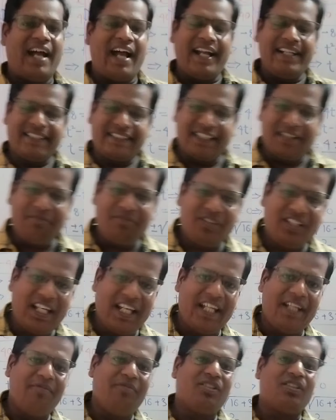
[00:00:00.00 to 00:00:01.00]
And
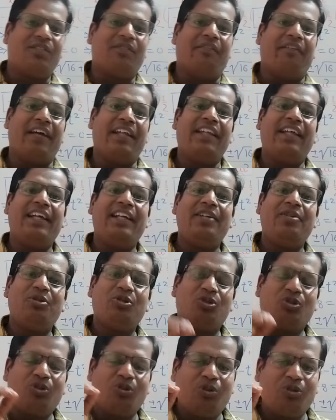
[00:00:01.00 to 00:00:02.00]
sometimes, whether you
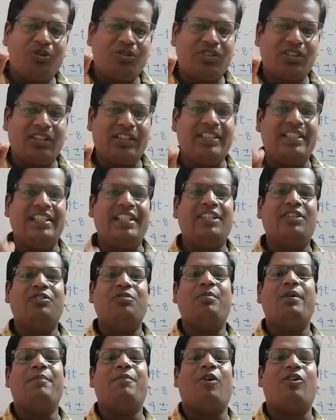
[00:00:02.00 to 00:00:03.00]
choose G to
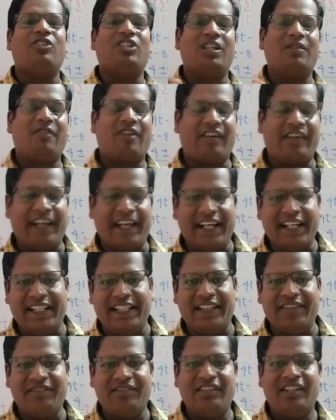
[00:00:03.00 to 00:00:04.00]
be positive or
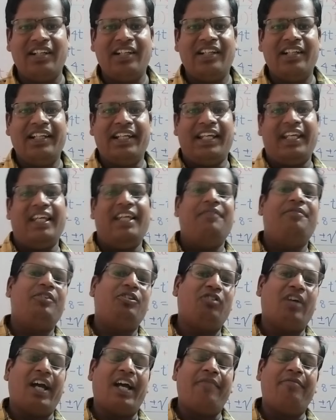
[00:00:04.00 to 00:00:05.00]
negative, if
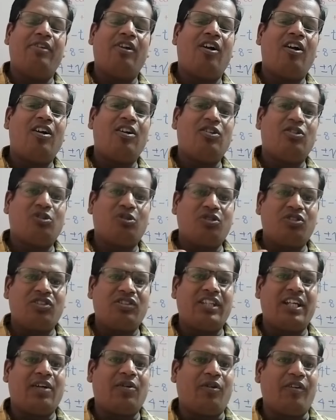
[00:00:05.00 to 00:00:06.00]
you have not
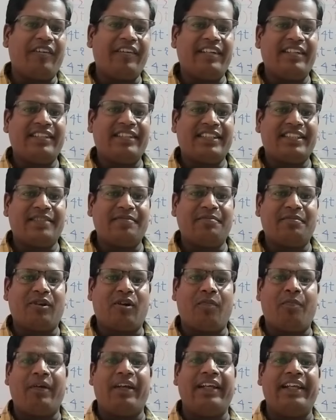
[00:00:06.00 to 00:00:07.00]
chosen the coordinate system
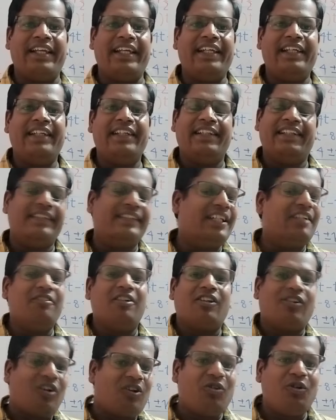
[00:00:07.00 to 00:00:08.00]
properly, then you
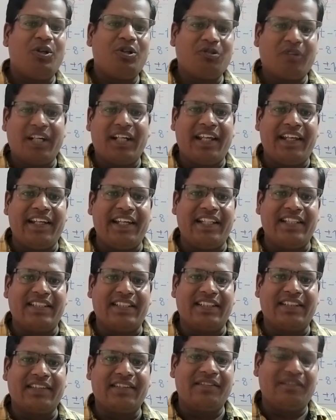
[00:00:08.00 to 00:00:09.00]
are not going to get any
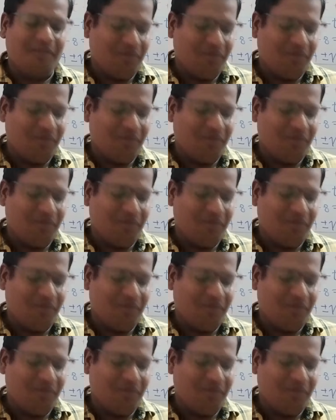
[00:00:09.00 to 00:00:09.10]
answer.